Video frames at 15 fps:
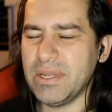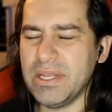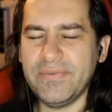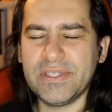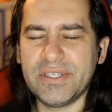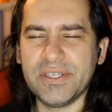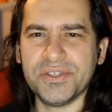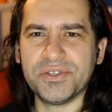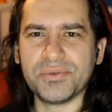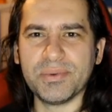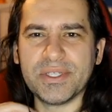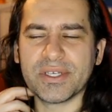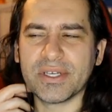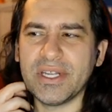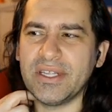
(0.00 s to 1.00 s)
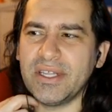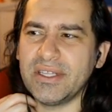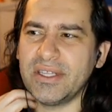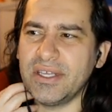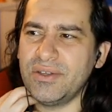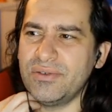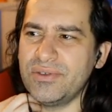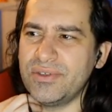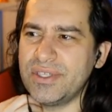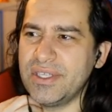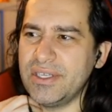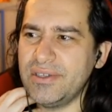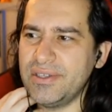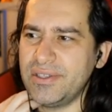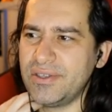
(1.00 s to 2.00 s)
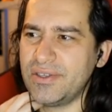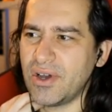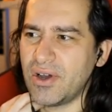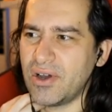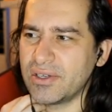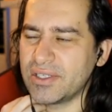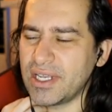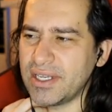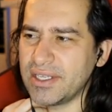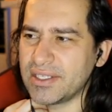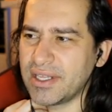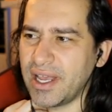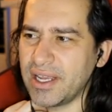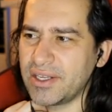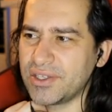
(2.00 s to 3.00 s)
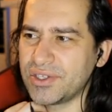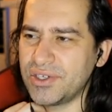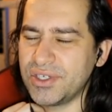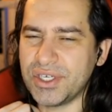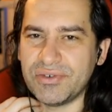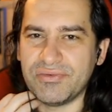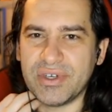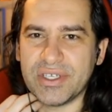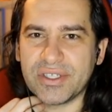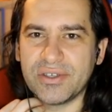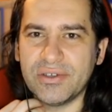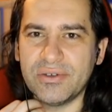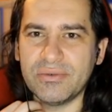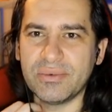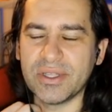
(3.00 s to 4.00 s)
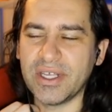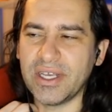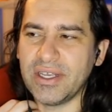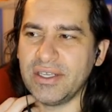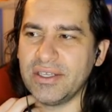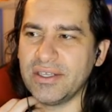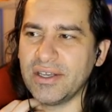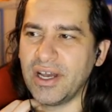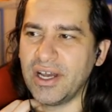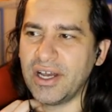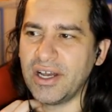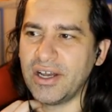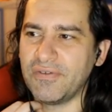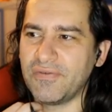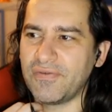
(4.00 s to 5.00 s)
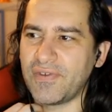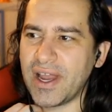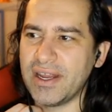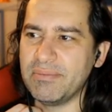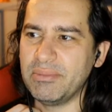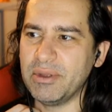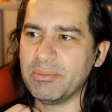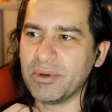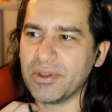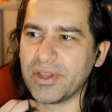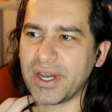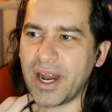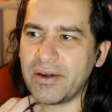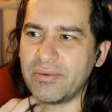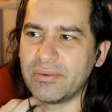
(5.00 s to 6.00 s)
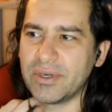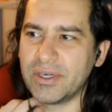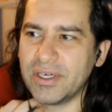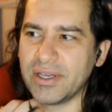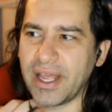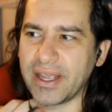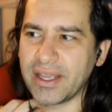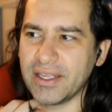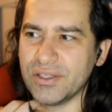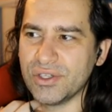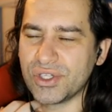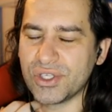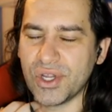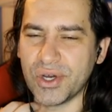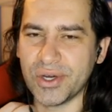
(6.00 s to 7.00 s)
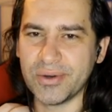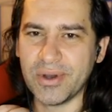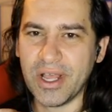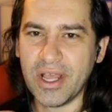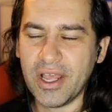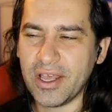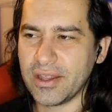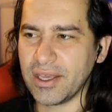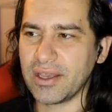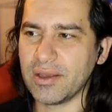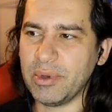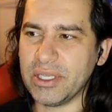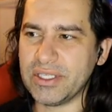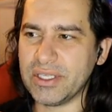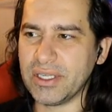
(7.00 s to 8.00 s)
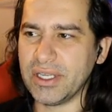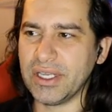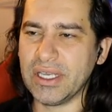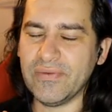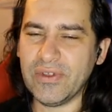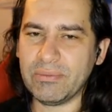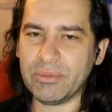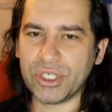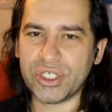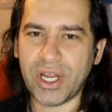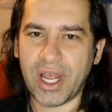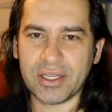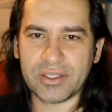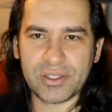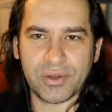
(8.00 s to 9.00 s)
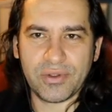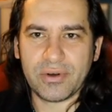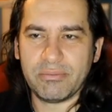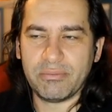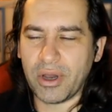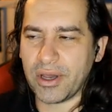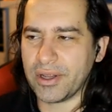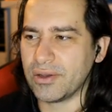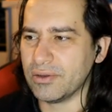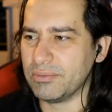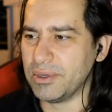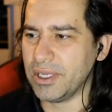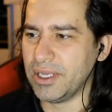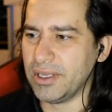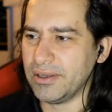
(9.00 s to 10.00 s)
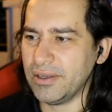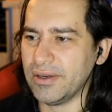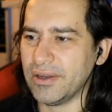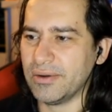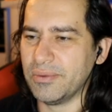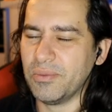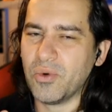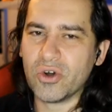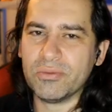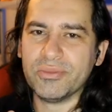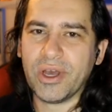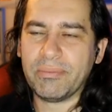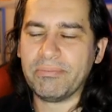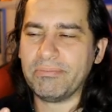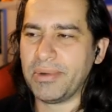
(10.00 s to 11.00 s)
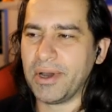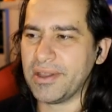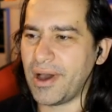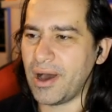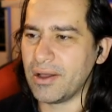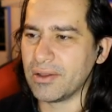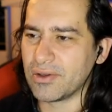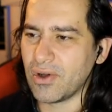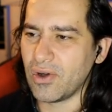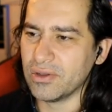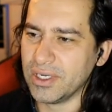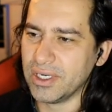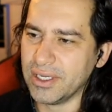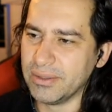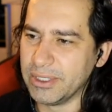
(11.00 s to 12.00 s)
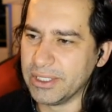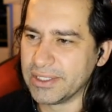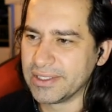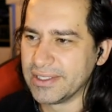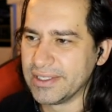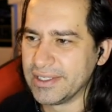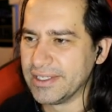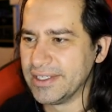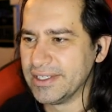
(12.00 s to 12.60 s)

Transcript: I believe it's in Switzerland that they use these dogs as like search and rescue. When they find people that were like in snow, they could basically give them a shot so their body could be, you know, warmed up by the alcohol a little bit.